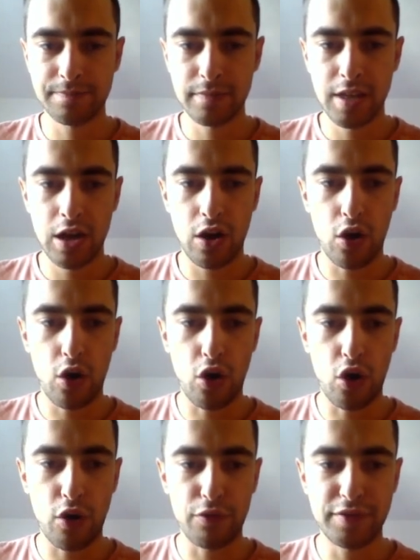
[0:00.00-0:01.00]

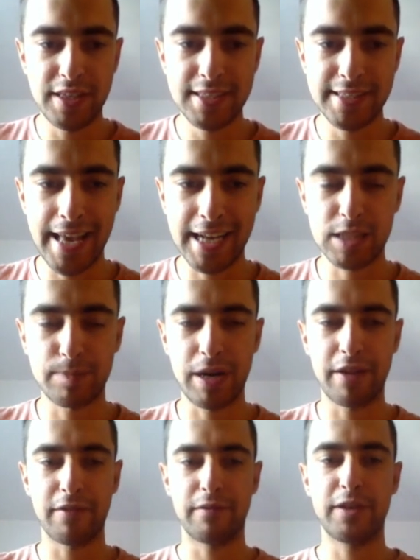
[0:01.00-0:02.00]
of this
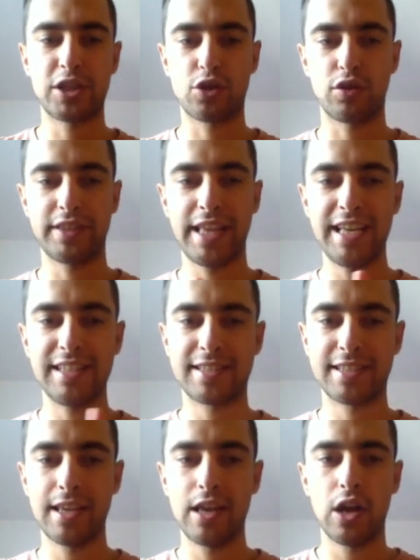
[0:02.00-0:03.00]
XPrev, which contains
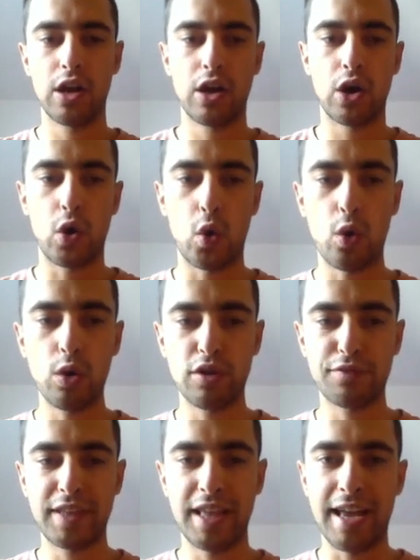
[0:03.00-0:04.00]
all of
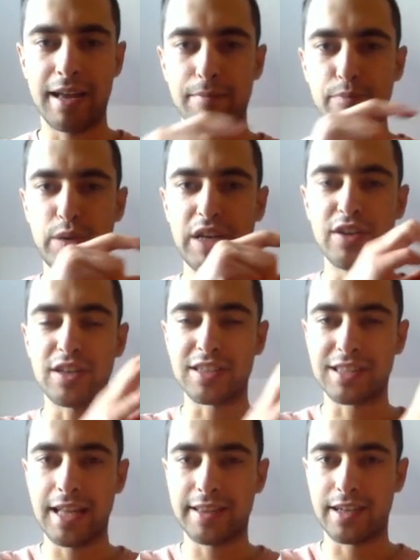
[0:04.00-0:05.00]
the previous
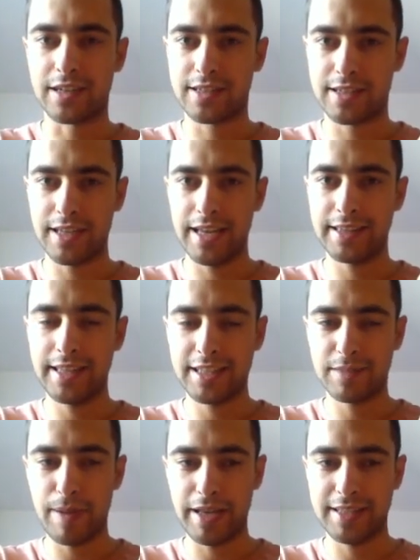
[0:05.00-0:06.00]
letters in
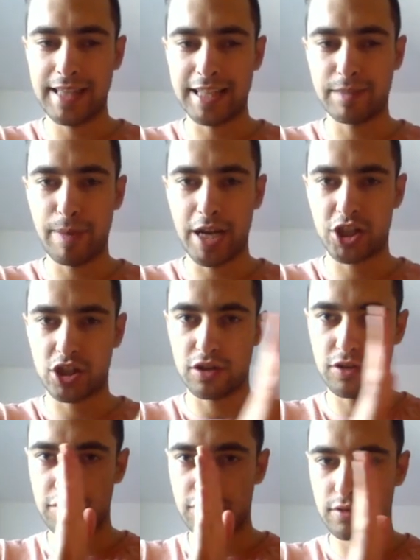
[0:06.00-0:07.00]
that batch
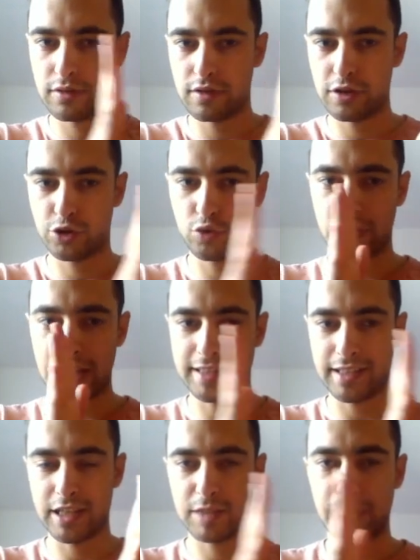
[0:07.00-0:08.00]
to that
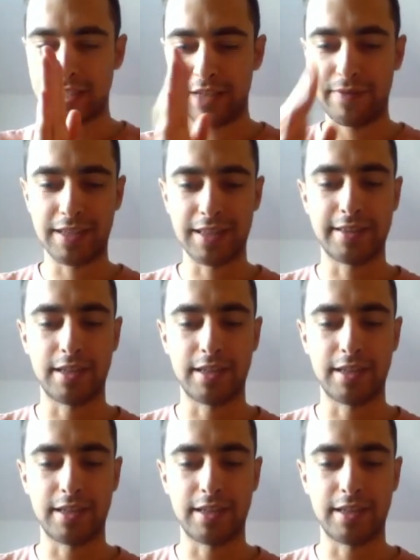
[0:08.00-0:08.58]
specific letter.